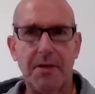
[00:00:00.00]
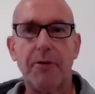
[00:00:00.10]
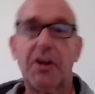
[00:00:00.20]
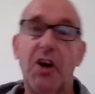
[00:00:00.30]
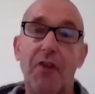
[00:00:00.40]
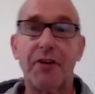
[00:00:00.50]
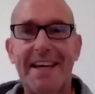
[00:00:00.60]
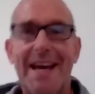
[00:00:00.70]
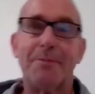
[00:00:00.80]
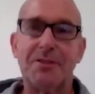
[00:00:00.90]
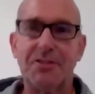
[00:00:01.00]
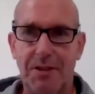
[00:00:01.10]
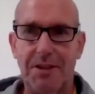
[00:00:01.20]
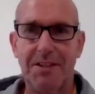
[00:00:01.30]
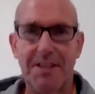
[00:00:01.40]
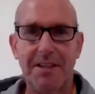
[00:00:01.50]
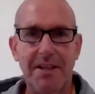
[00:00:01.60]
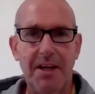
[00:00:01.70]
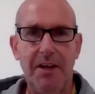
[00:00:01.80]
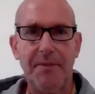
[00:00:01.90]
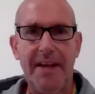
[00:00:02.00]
recovery capital. Um,